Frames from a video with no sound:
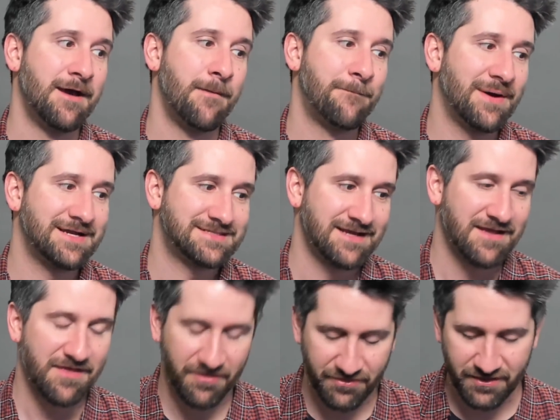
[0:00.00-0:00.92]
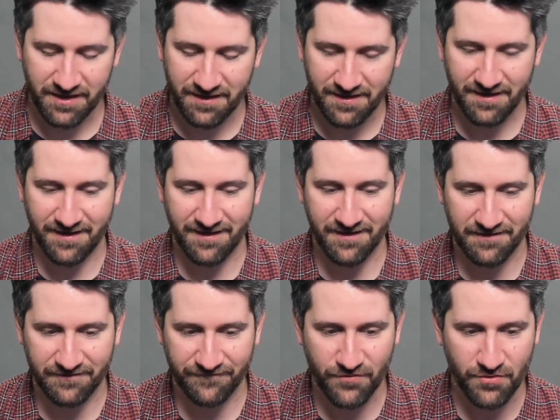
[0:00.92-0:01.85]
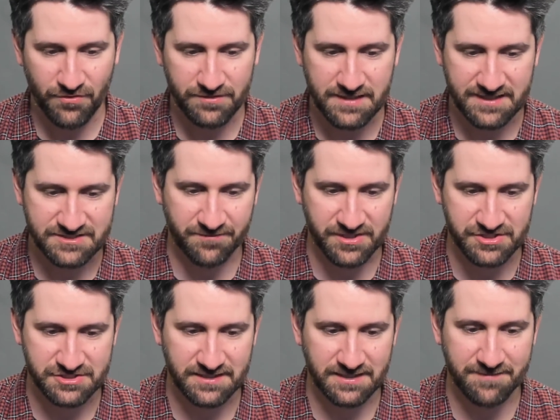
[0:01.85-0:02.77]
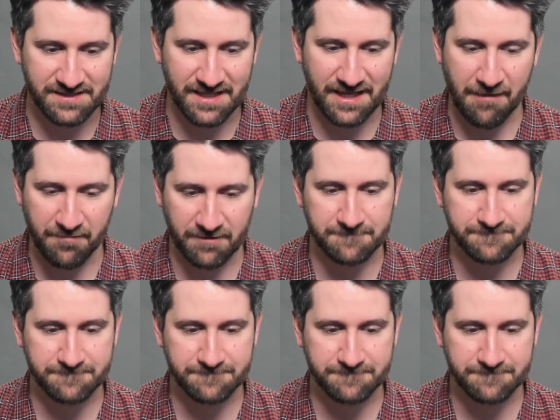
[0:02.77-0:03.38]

but the uh, the food not so much. Need to make that happen.